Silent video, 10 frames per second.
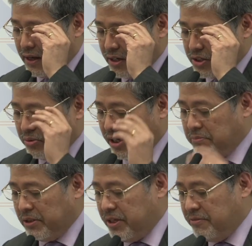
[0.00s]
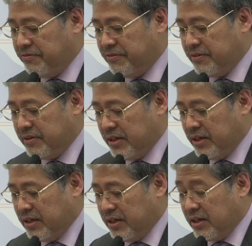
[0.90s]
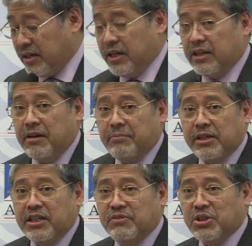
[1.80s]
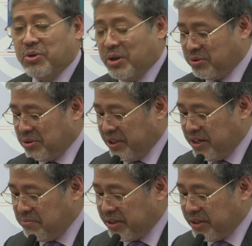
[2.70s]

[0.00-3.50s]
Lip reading: So I believe, and I might even go out on a limb,